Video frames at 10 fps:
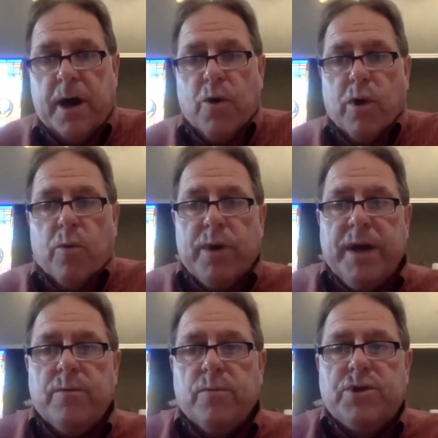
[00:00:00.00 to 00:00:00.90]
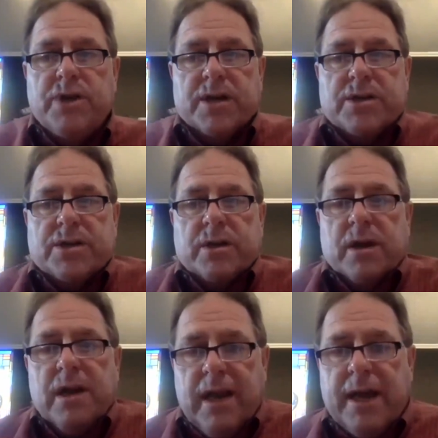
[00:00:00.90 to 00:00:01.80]
where we just
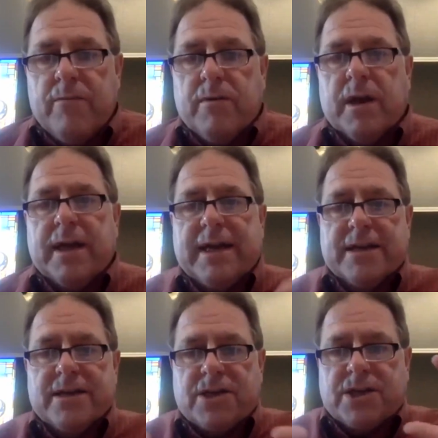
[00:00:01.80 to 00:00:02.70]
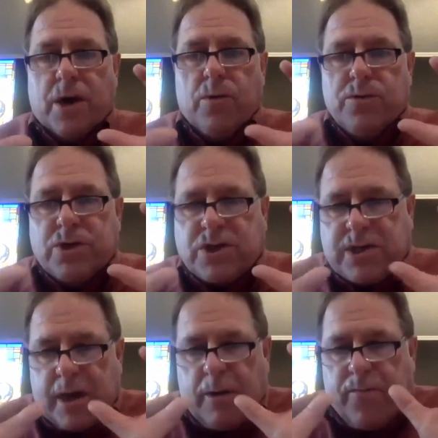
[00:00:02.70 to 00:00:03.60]
literally get so
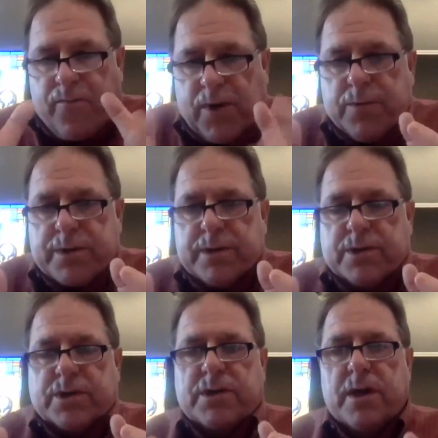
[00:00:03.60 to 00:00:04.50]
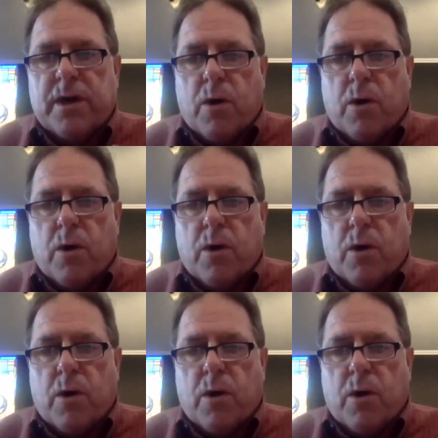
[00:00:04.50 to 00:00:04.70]
self-focused